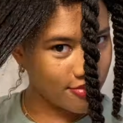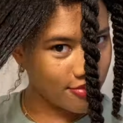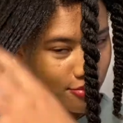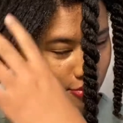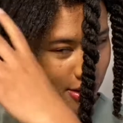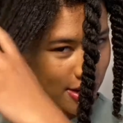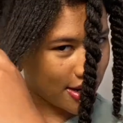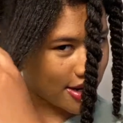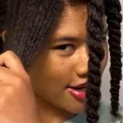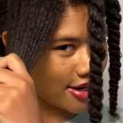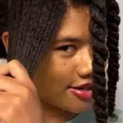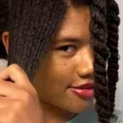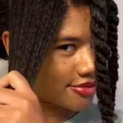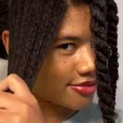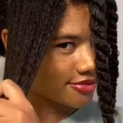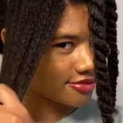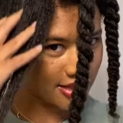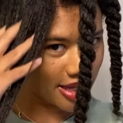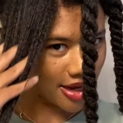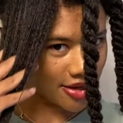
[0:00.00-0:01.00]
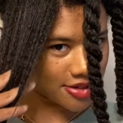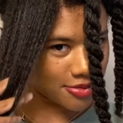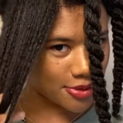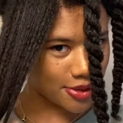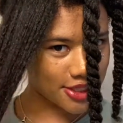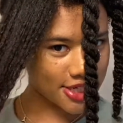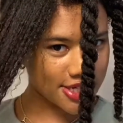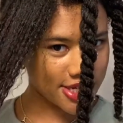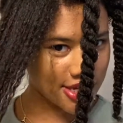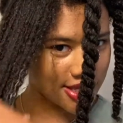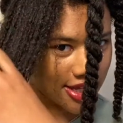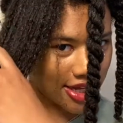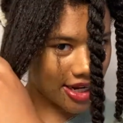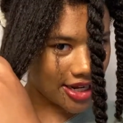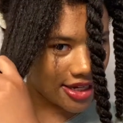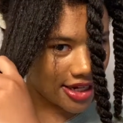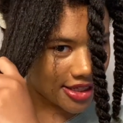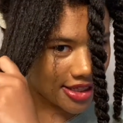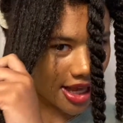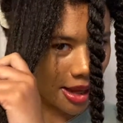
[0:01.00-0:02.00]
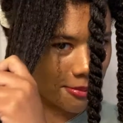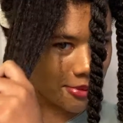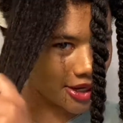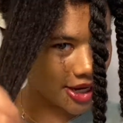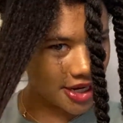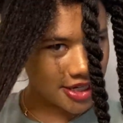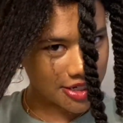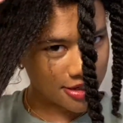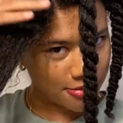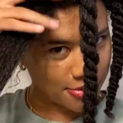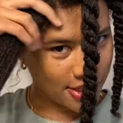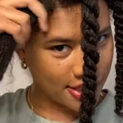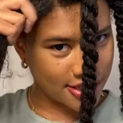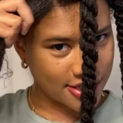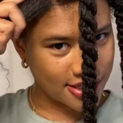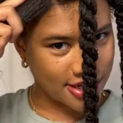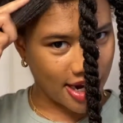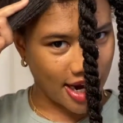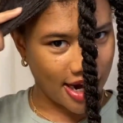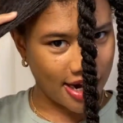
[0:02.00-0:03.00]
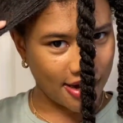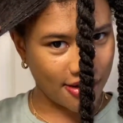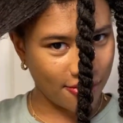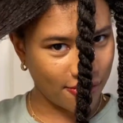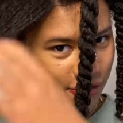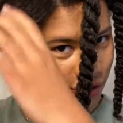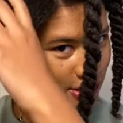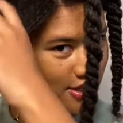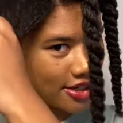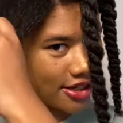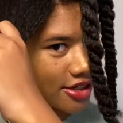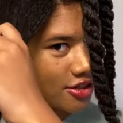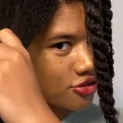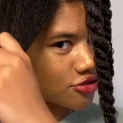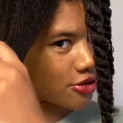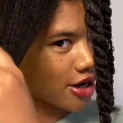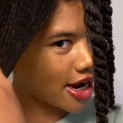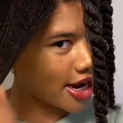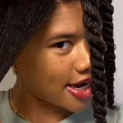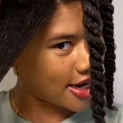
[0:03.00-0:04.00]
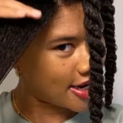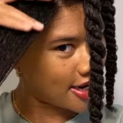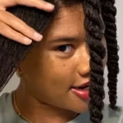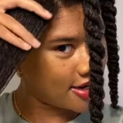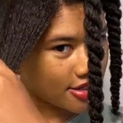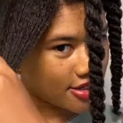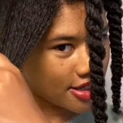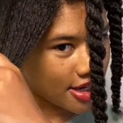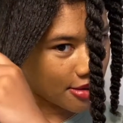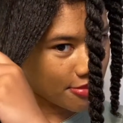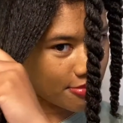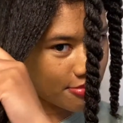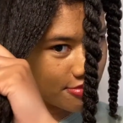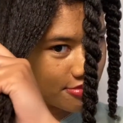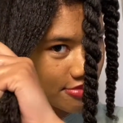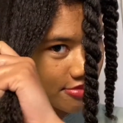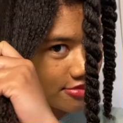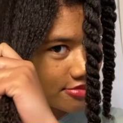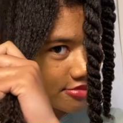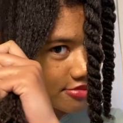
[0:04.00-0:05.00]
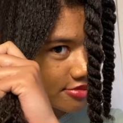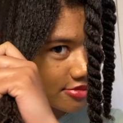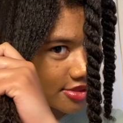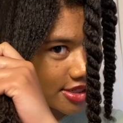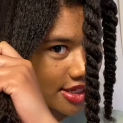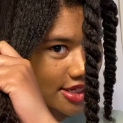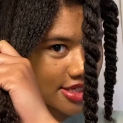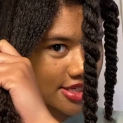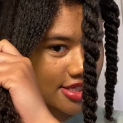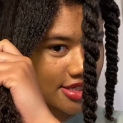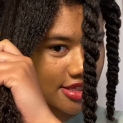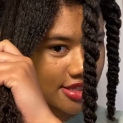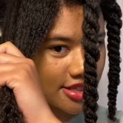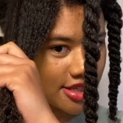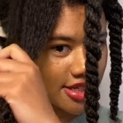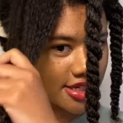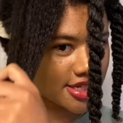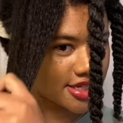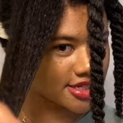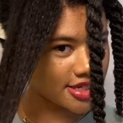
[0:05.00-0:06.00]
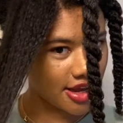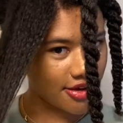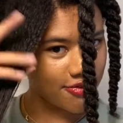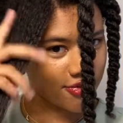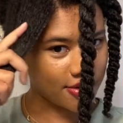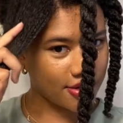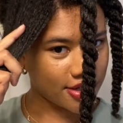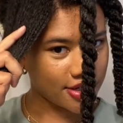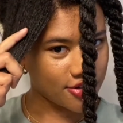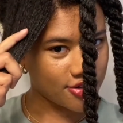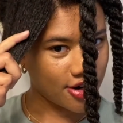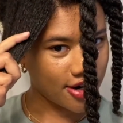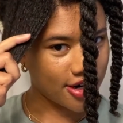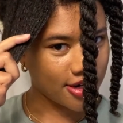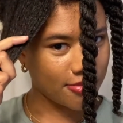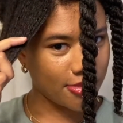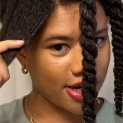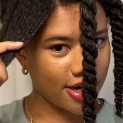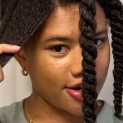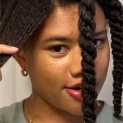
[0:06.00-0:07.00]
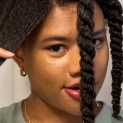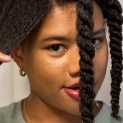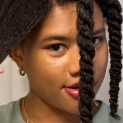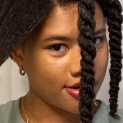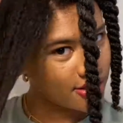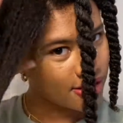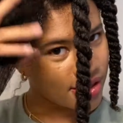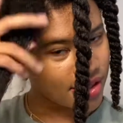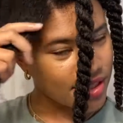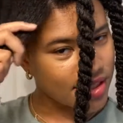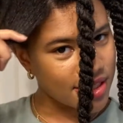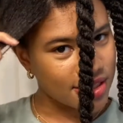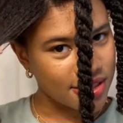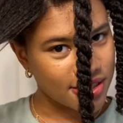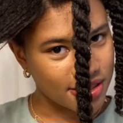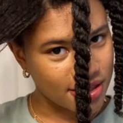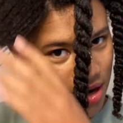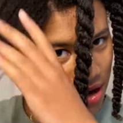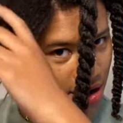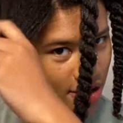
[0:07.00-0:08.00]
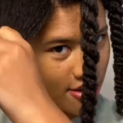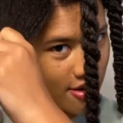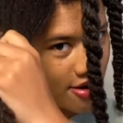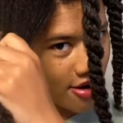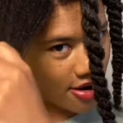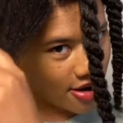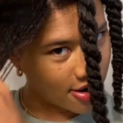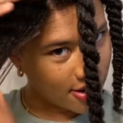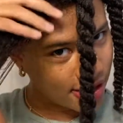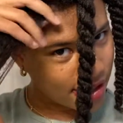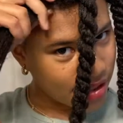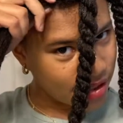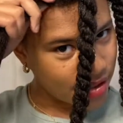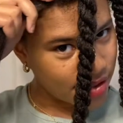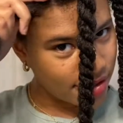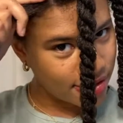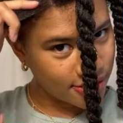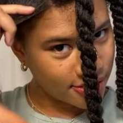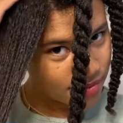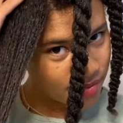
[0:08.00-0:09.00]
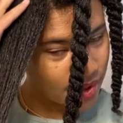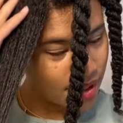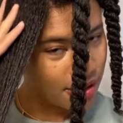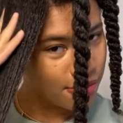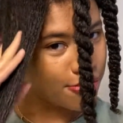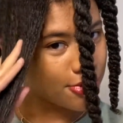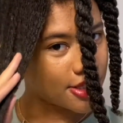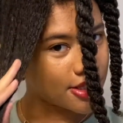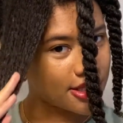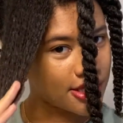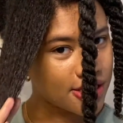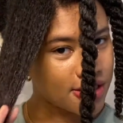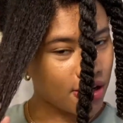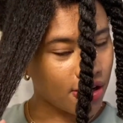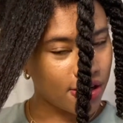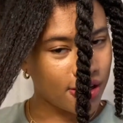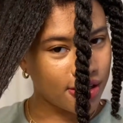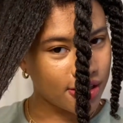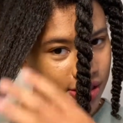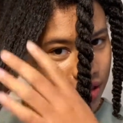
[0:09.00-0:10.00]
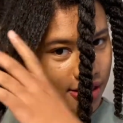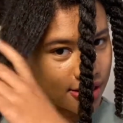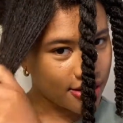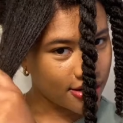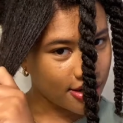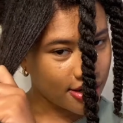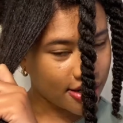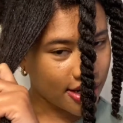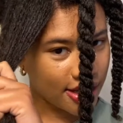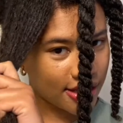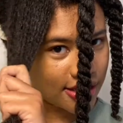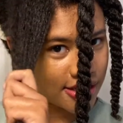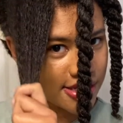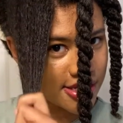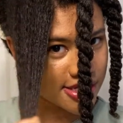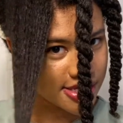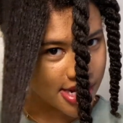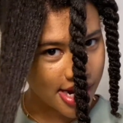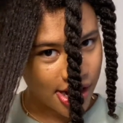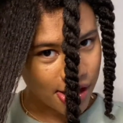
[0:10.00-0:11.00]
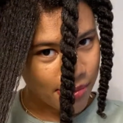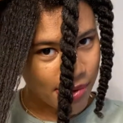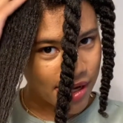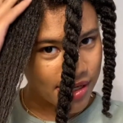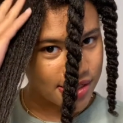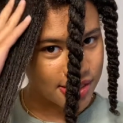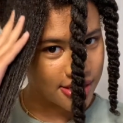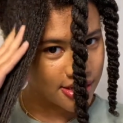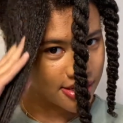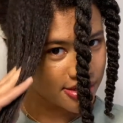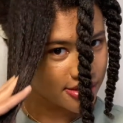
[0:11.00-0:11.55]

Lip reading: wait. I was about to say that I like the application, but it's kind of feeling dry. Yep, this is definitely drying my hair. This is not it. But these are, again, this is a hair mask.